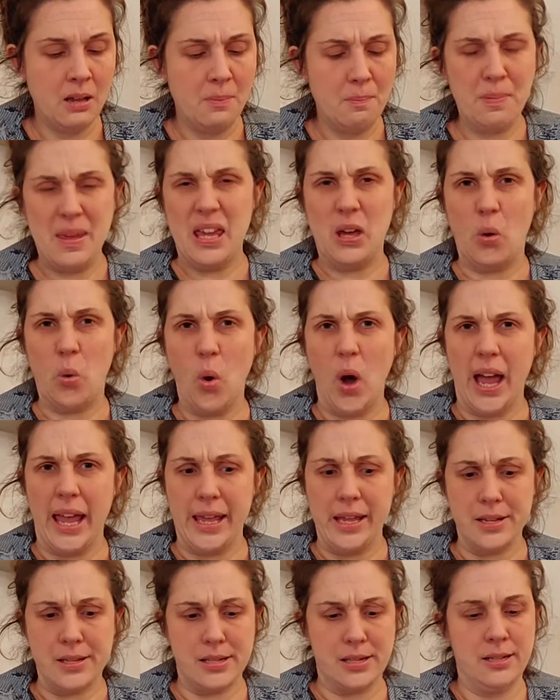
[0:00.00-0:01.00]
"Be
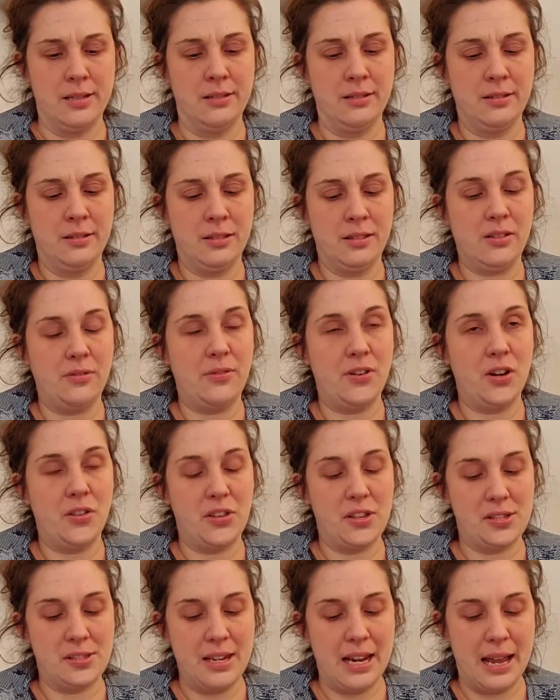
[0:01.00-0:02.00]
quiet," the father
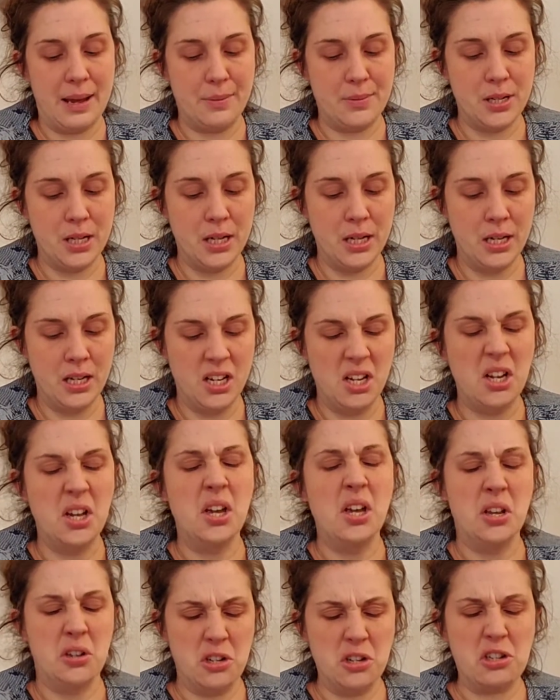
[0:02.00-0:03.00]
snapped.
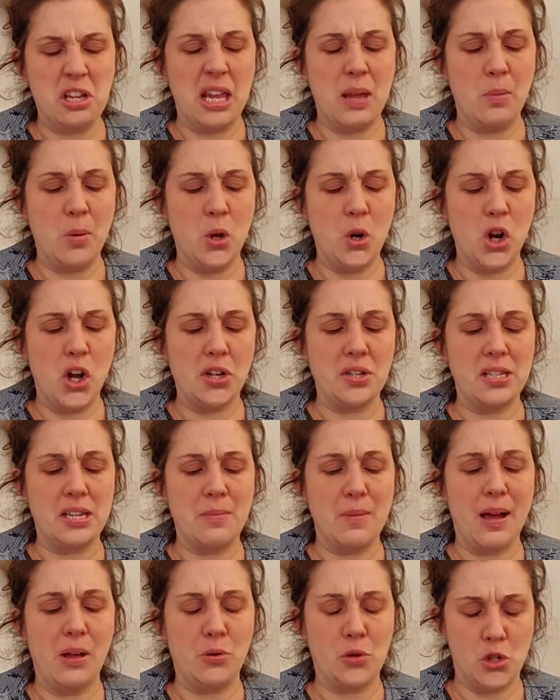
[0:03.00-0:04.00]
"Just keep your nasty
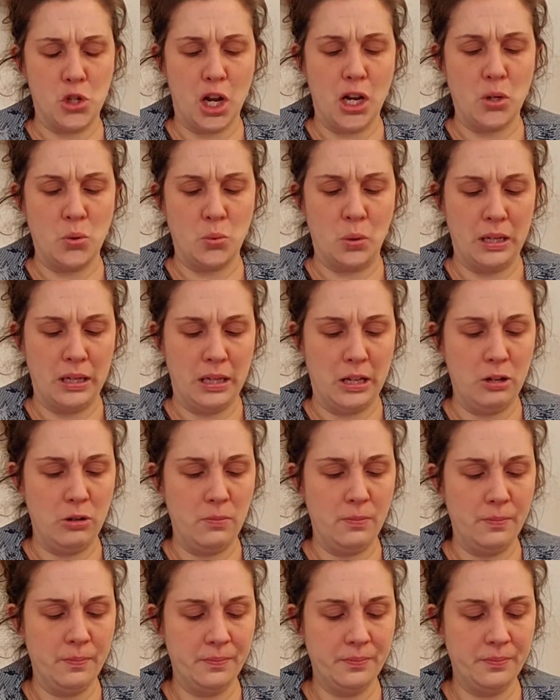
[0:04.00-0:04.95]
mouth shut, will you?"